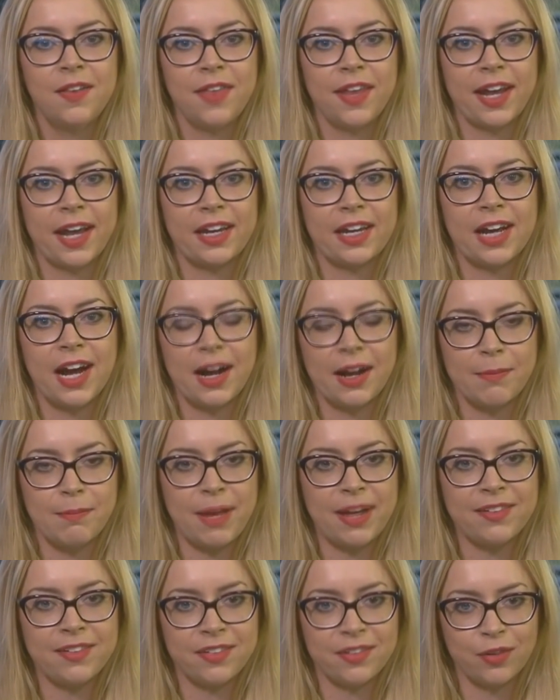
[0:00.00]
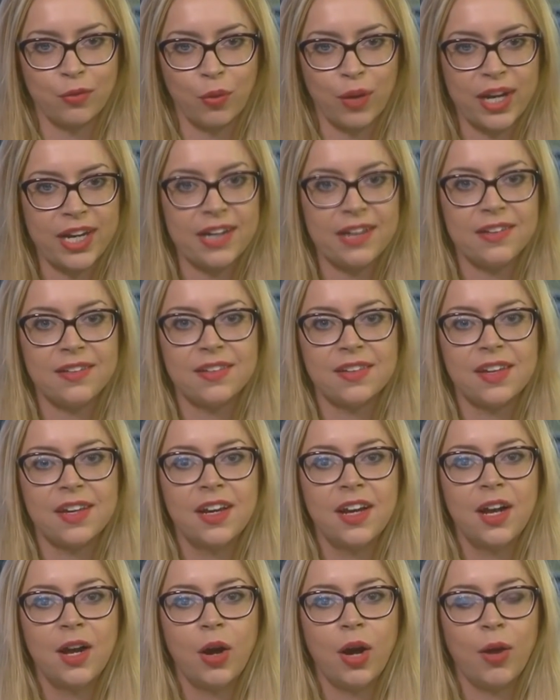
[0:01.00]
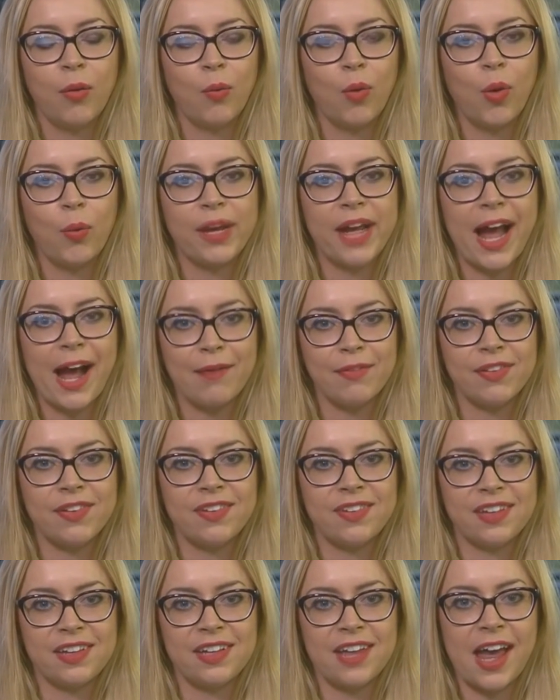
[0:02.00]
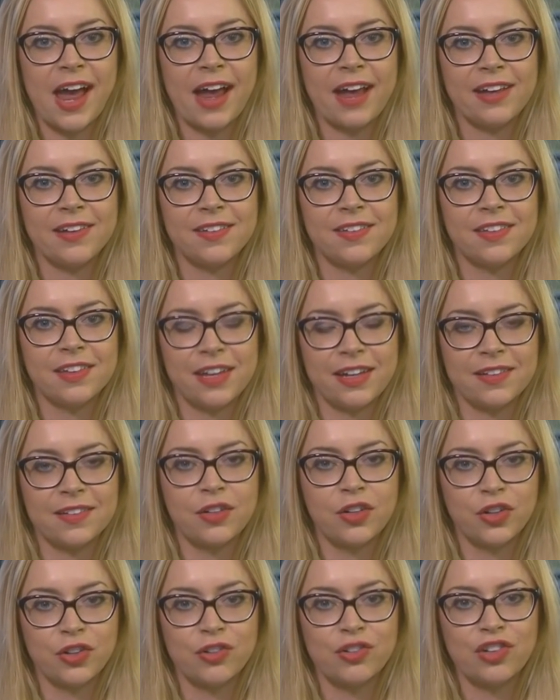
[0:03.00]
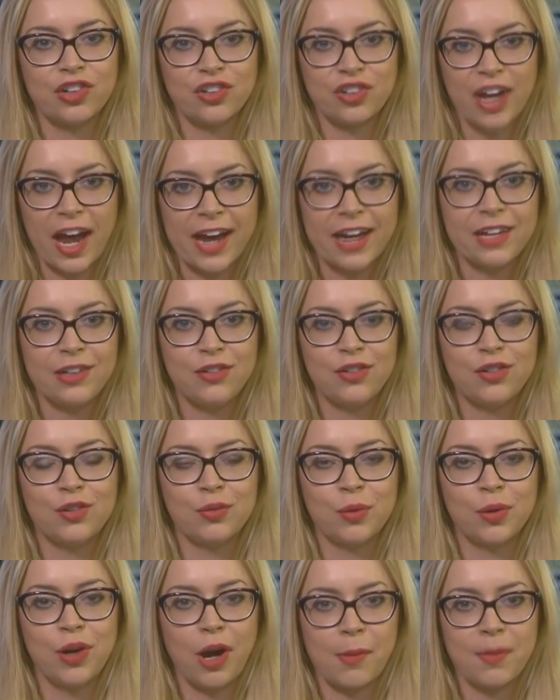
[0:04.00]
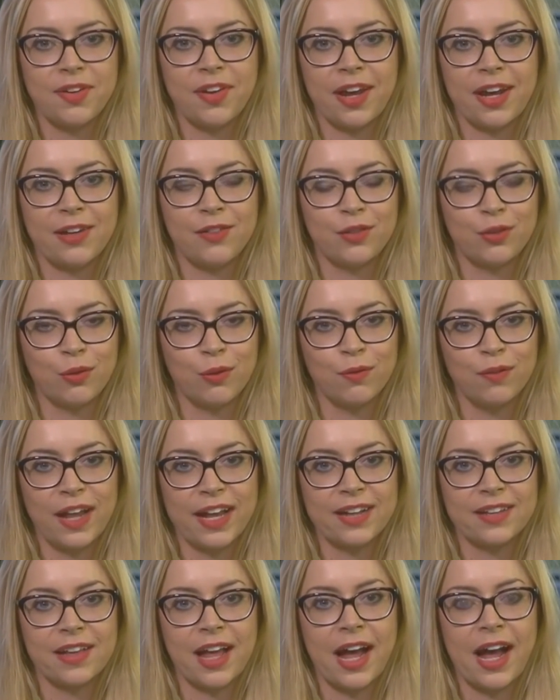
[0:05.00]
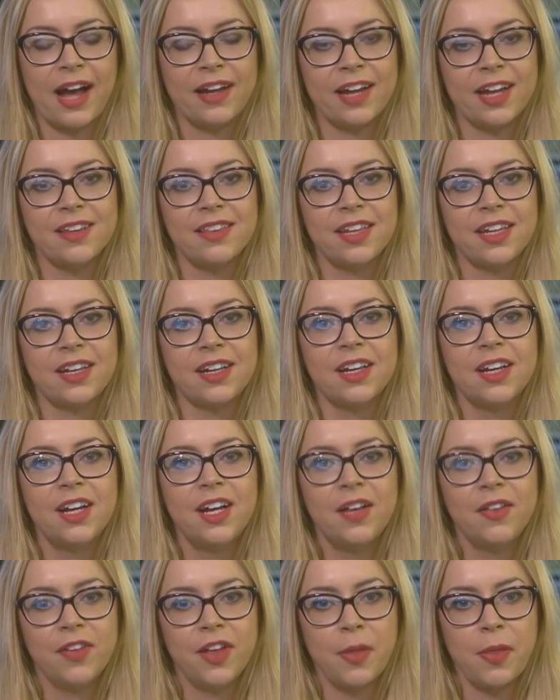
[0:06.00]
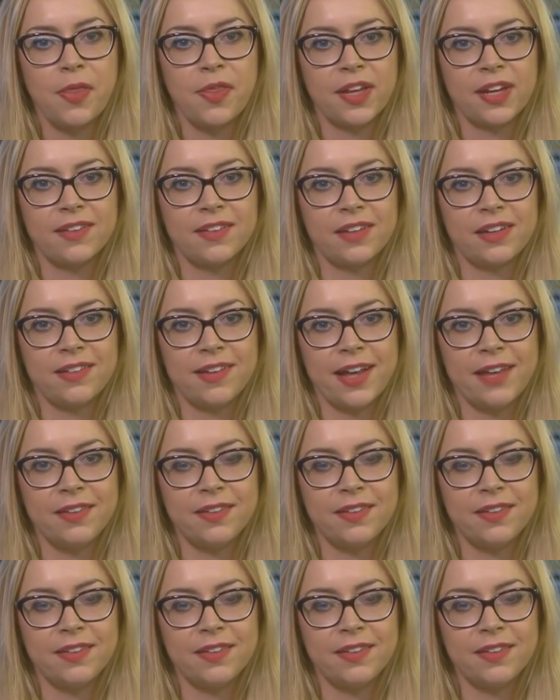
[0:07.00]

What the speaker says: They're getting better degrees. What we haven't seen yet is culture change to accommodate and to reflect that. And I think the other thing is that it